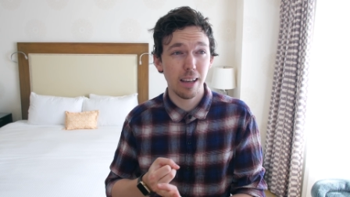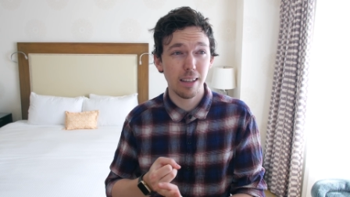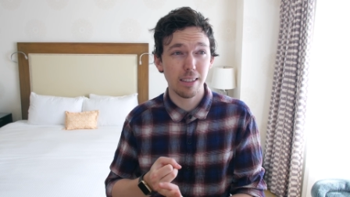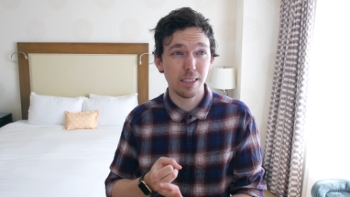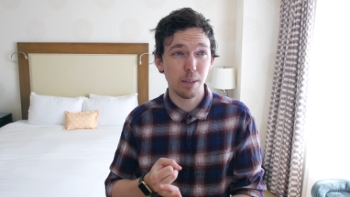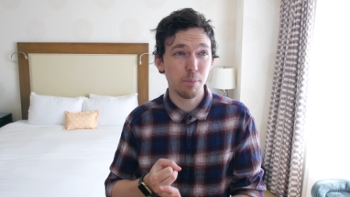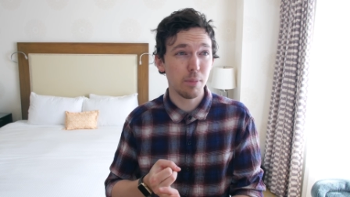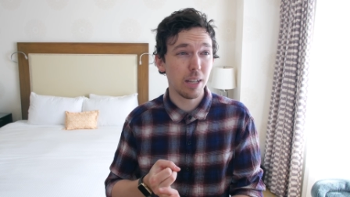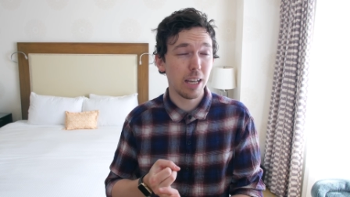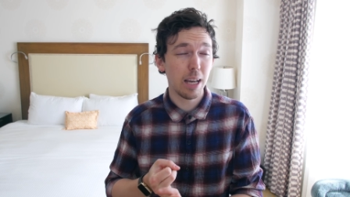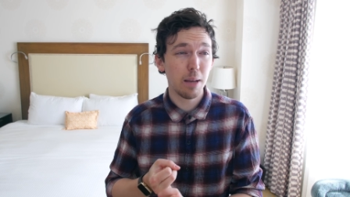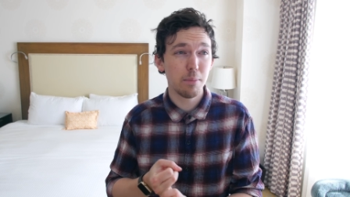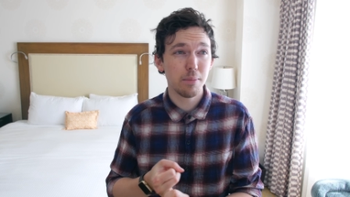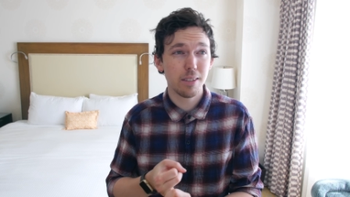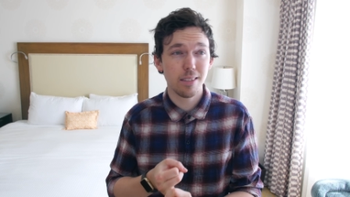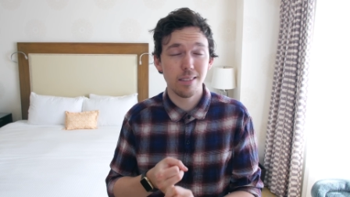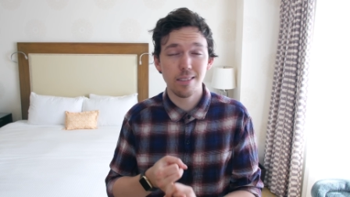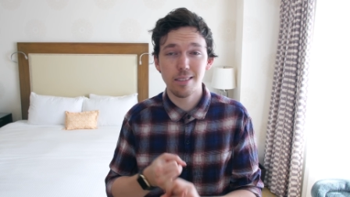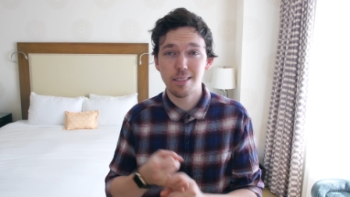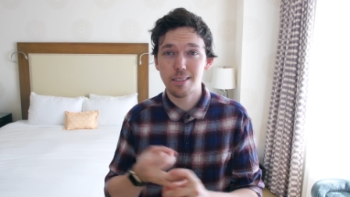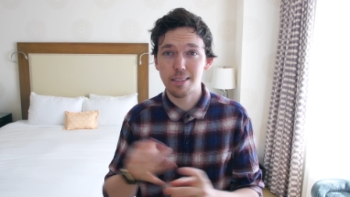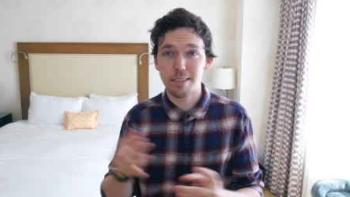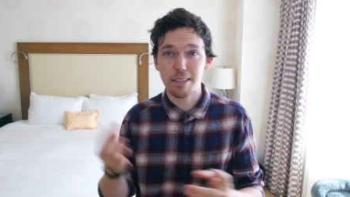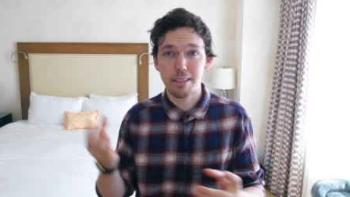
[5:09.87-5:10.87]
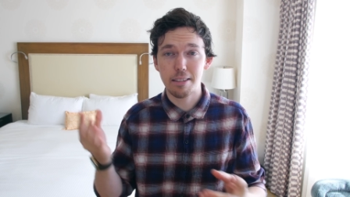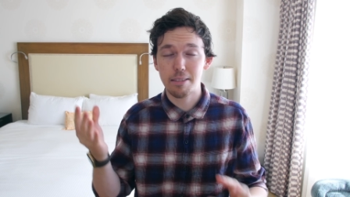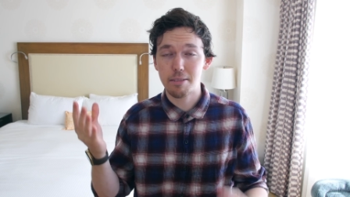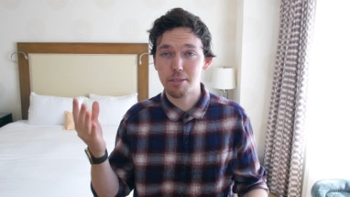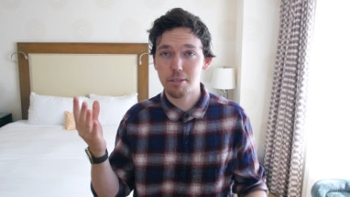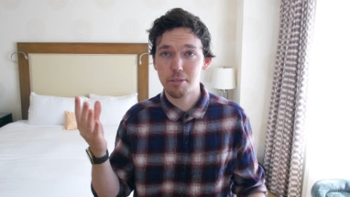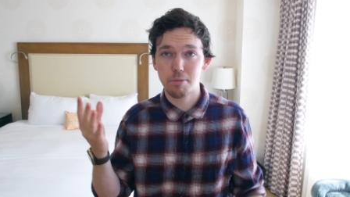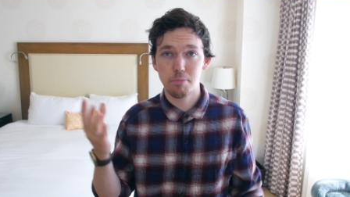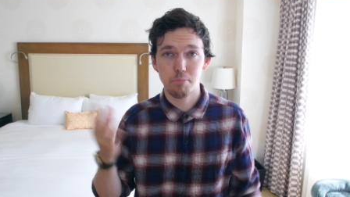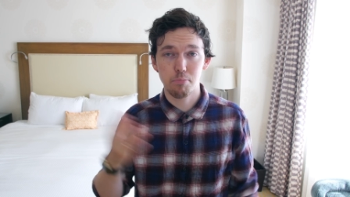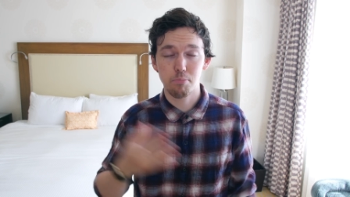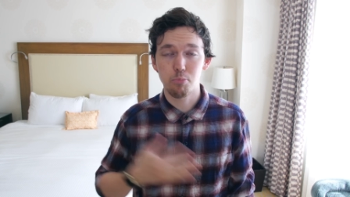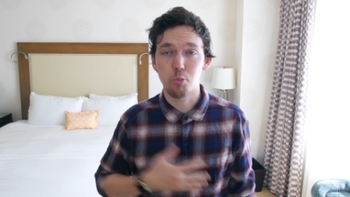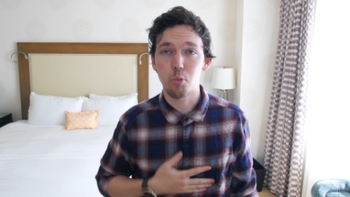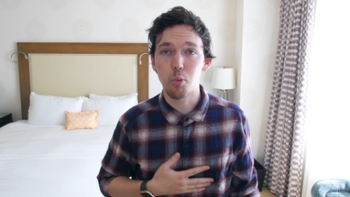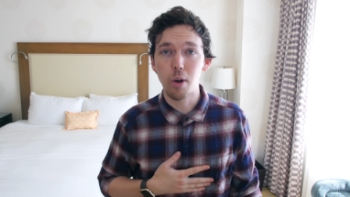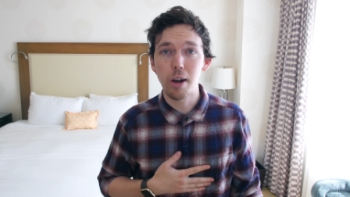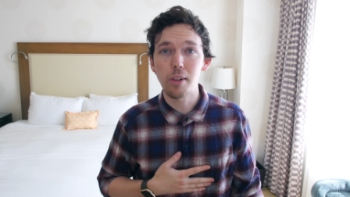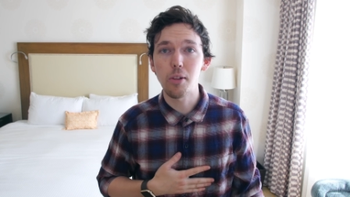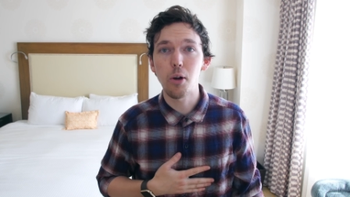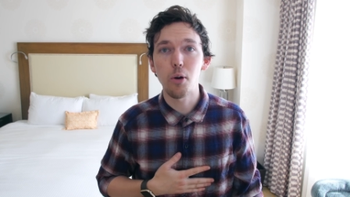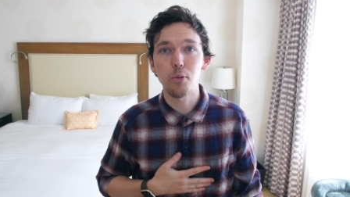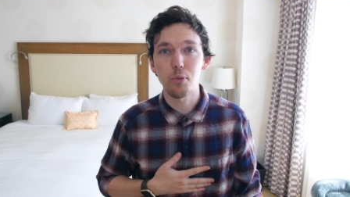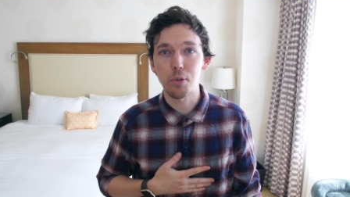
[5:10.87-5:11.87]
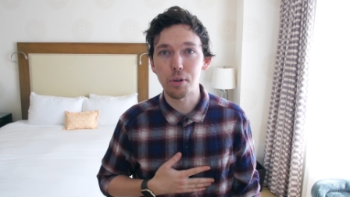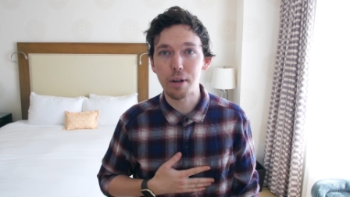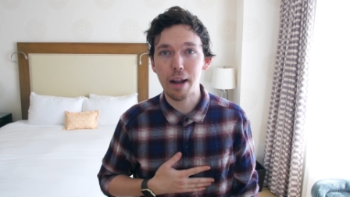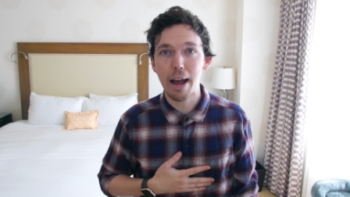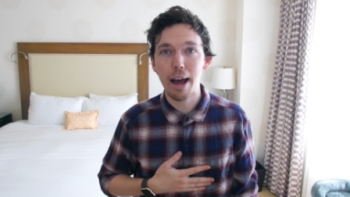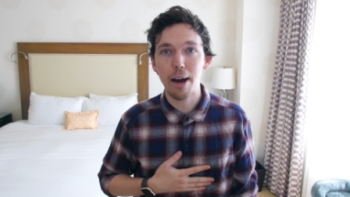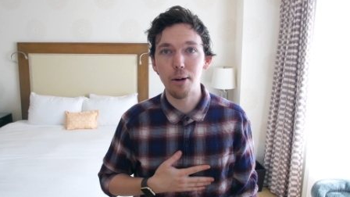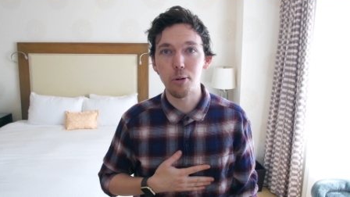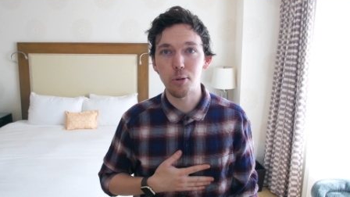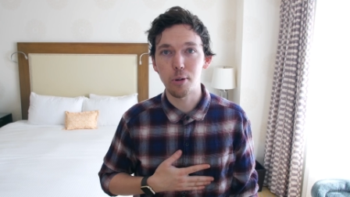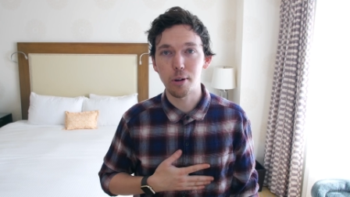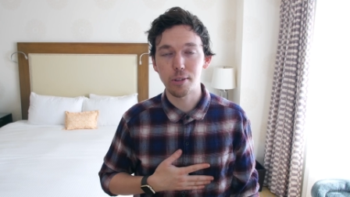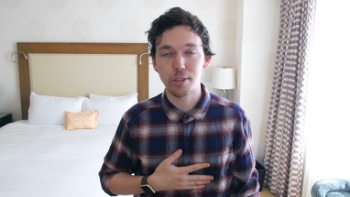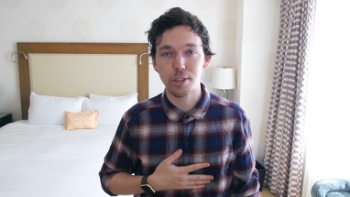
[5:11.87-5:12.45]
Sometimes it's it's well over an hour.